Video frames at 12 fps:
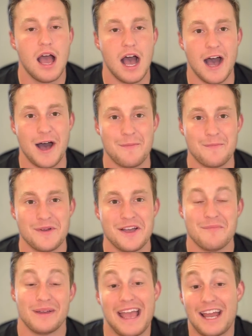
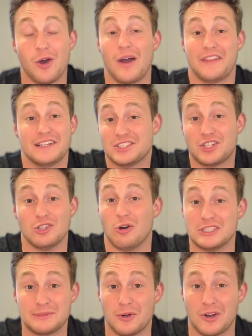But yeah, no, I think it's a good
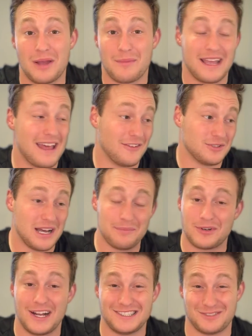loyalty program. Again, those
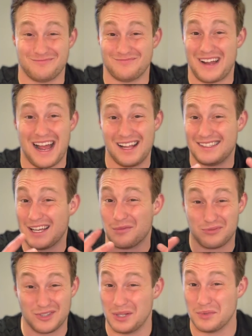upgrades, I'd say are
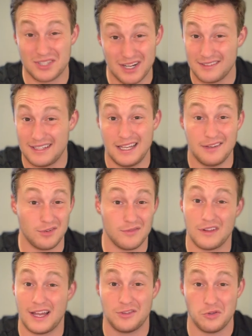pretty much guaranteed. If you're
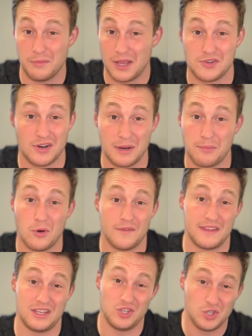flying to a major airport,
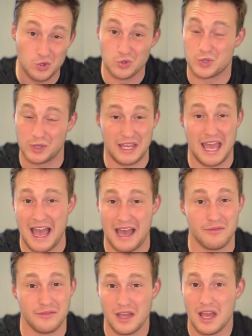they usually
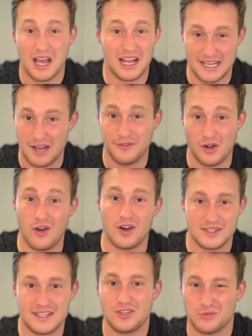have enough
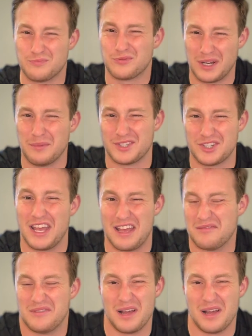cars that you'll pretty much get